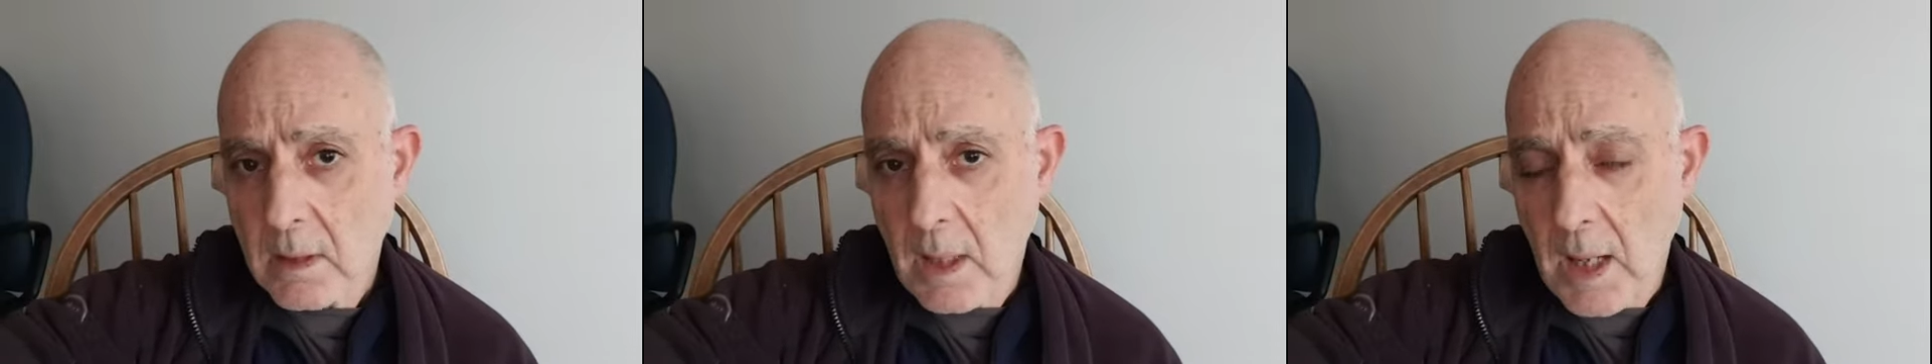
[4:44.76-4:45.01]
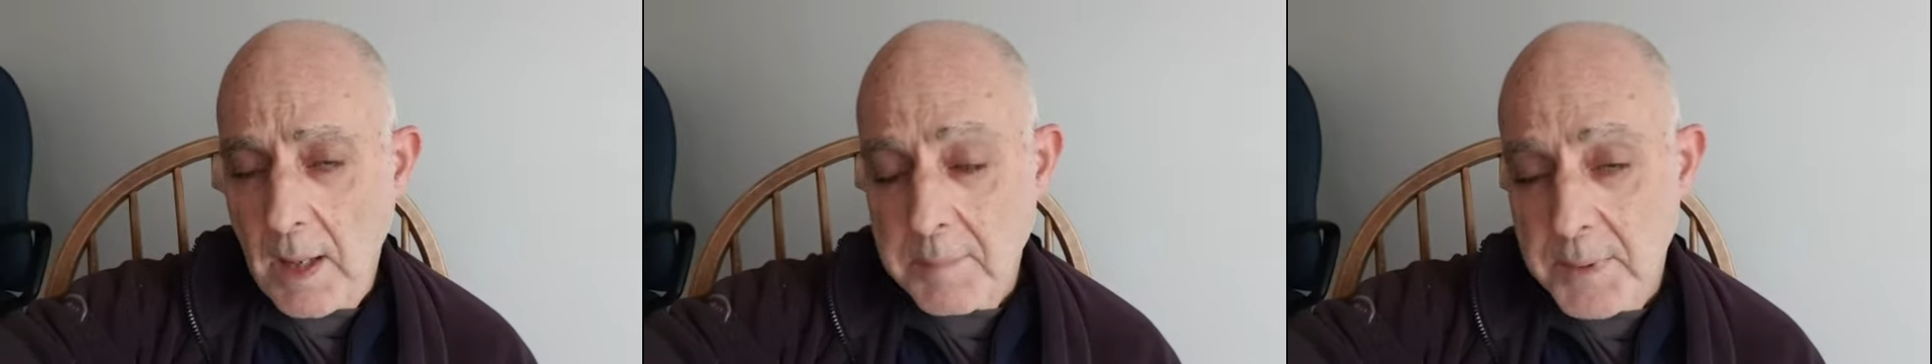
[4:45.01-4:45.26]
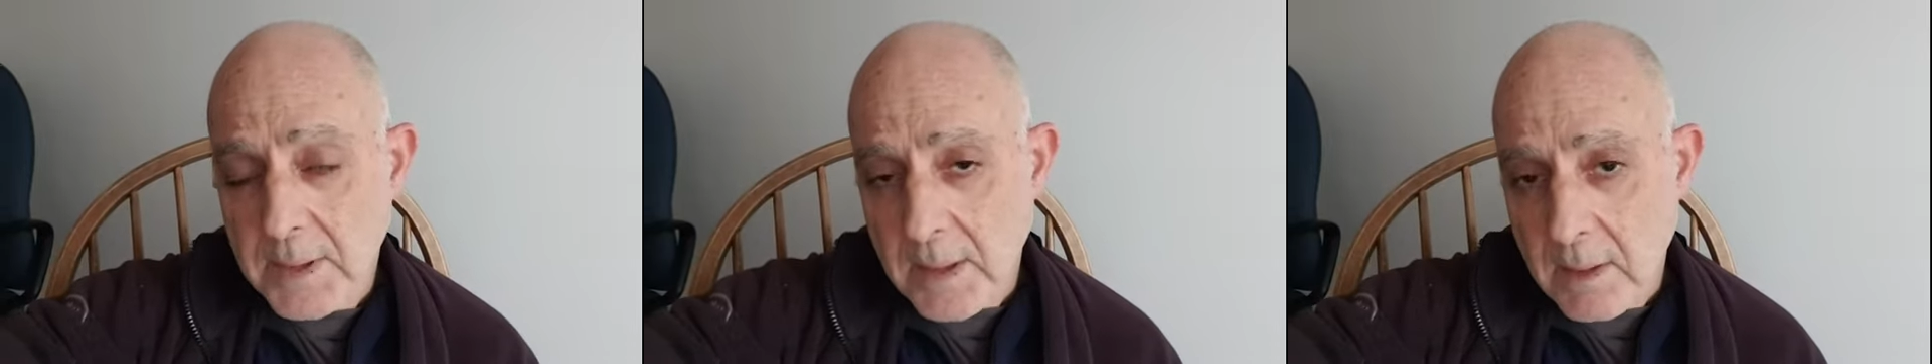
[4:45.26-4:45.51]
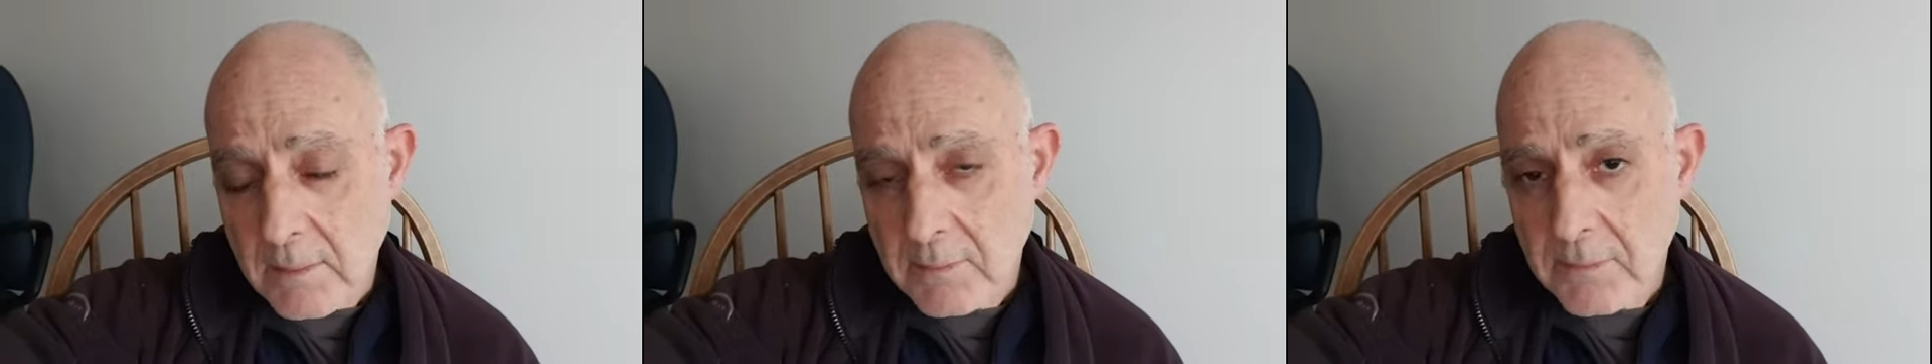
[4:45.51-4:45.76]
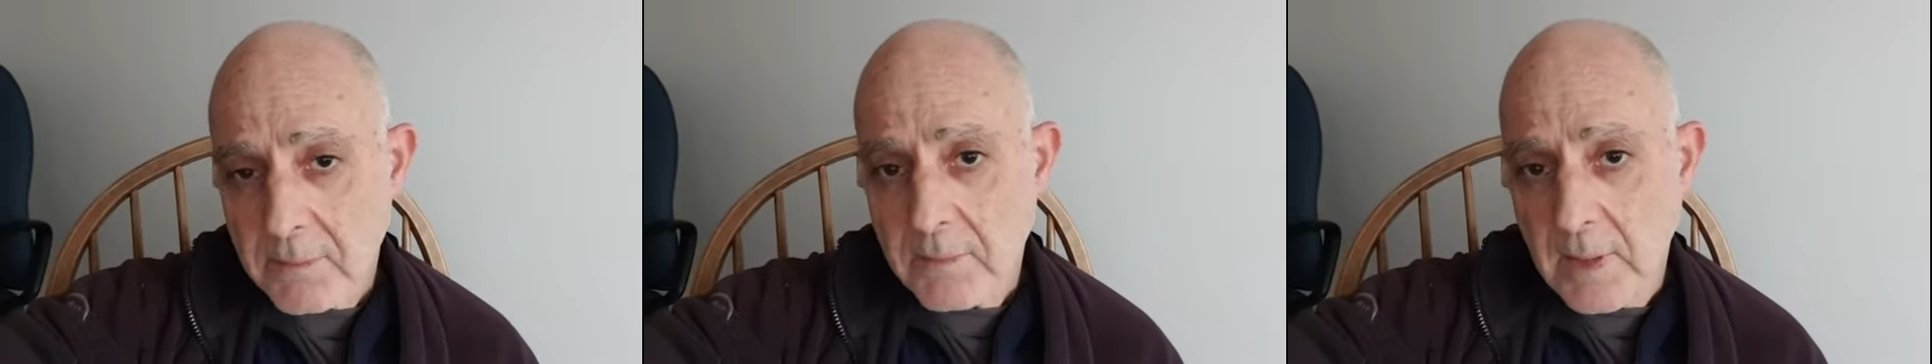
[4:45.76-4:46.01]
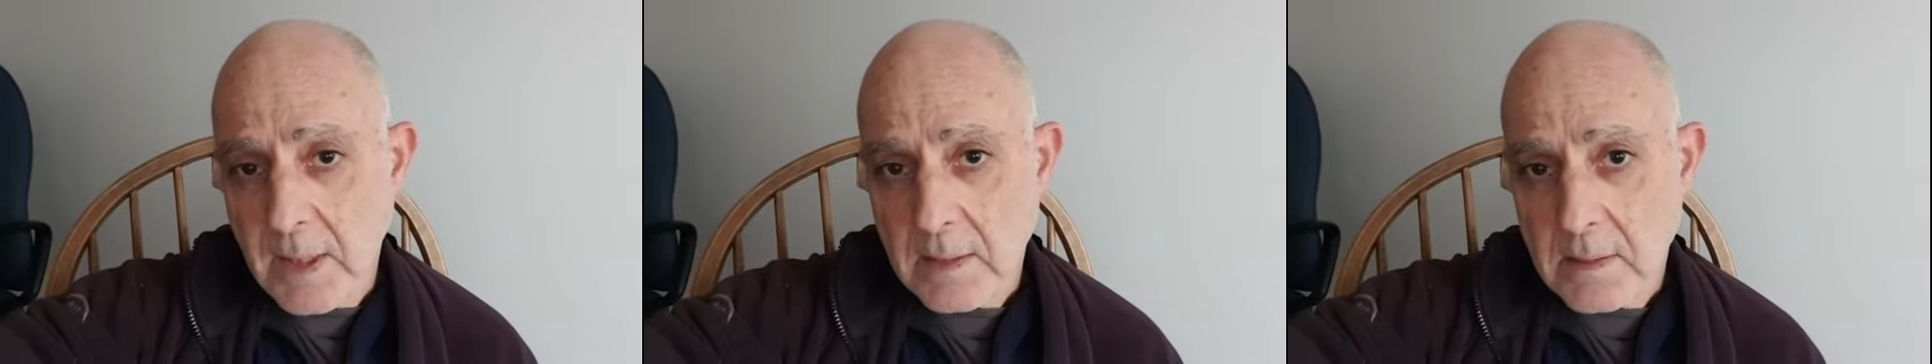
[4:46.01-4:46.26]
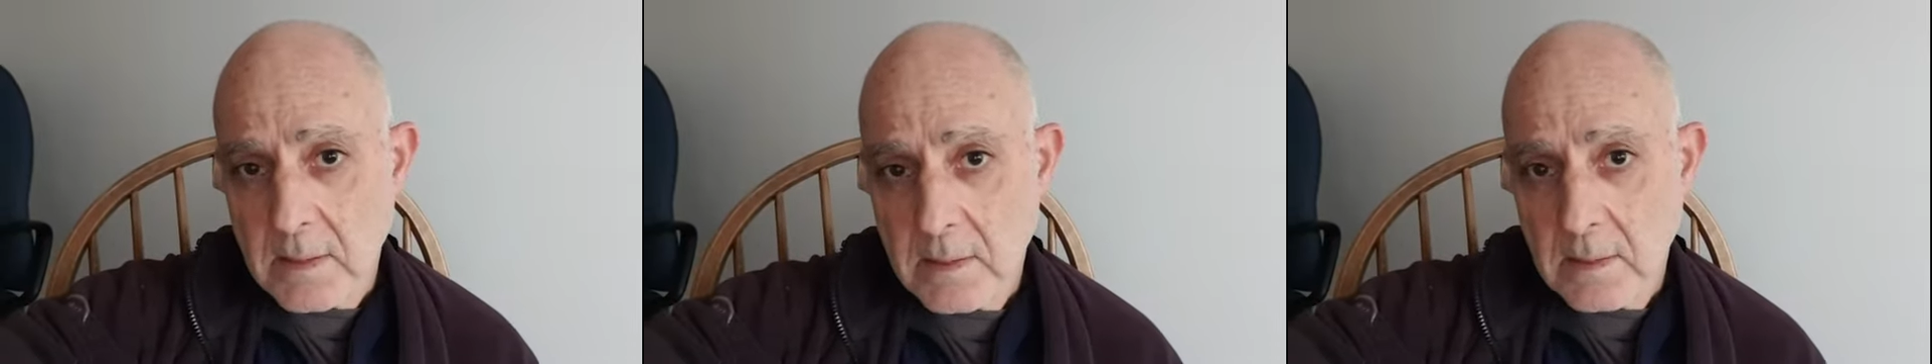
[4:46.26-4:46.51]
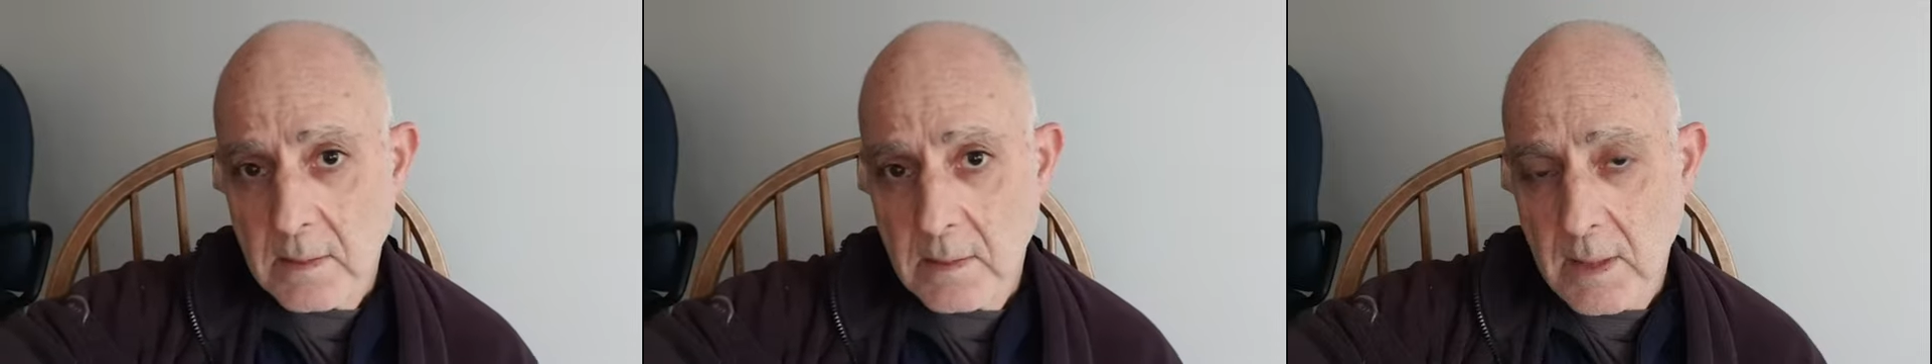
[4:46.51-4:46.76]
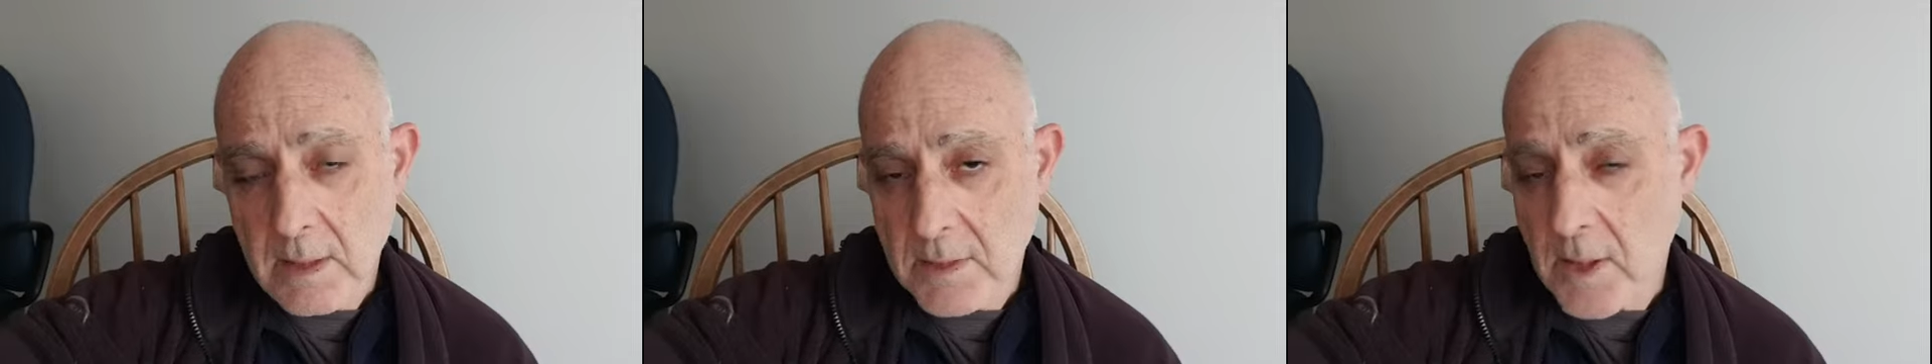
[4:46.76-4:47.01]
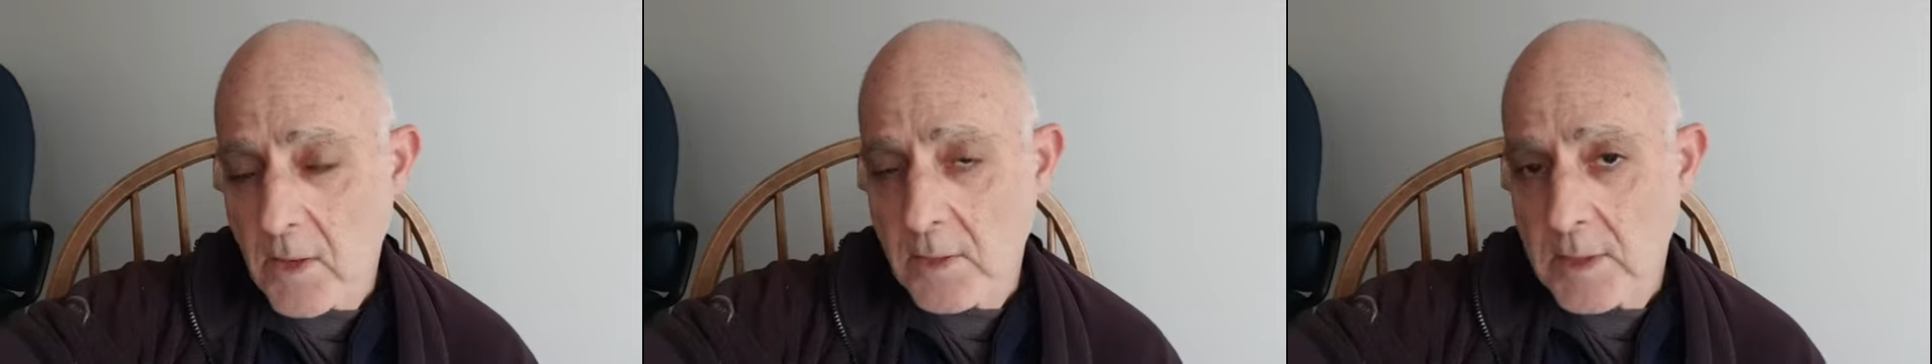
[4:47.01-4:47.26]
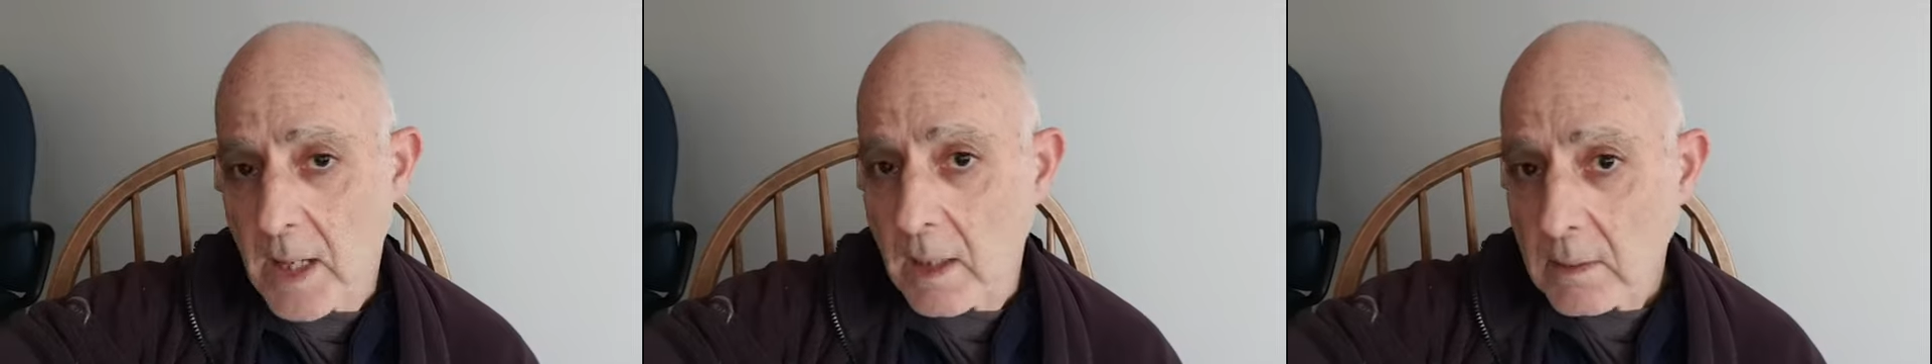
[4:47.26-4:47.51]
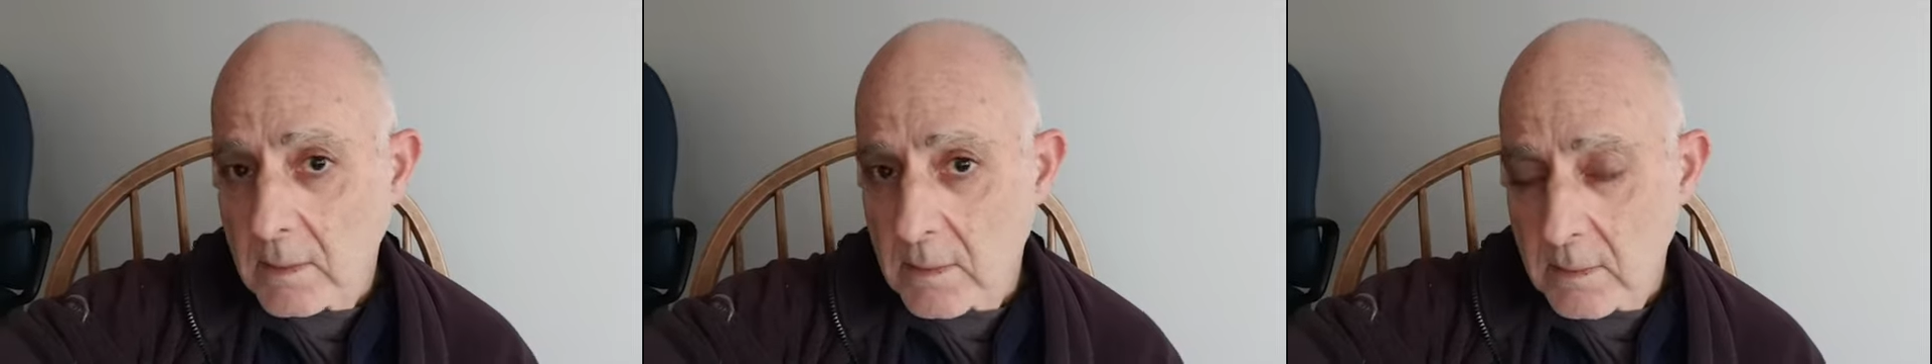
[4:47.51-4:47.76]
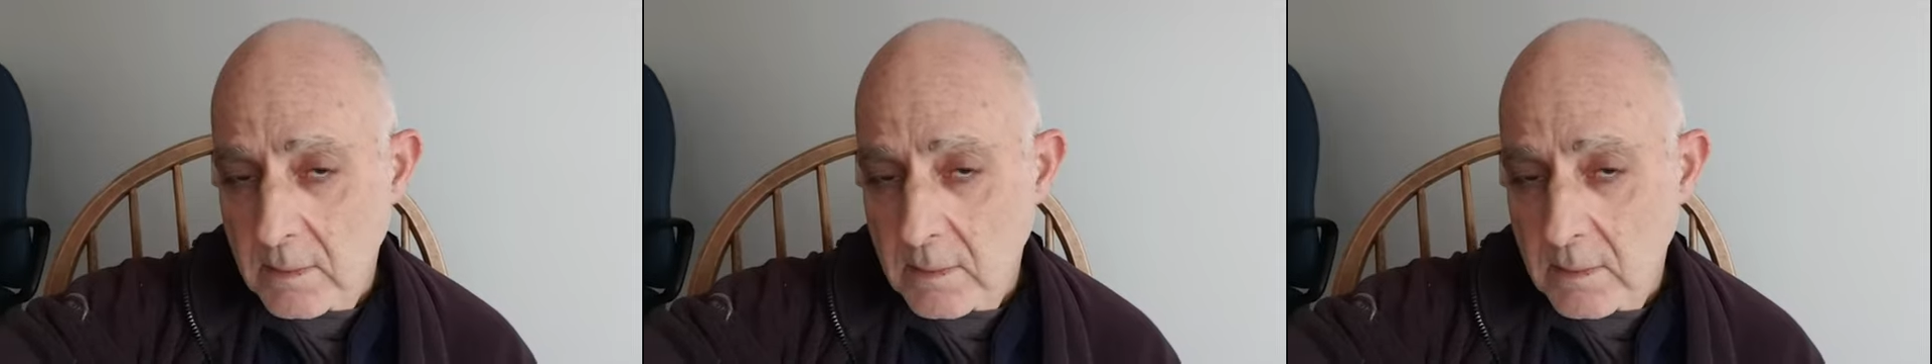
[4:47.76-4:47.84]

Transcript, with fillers: I believe that there's no doubt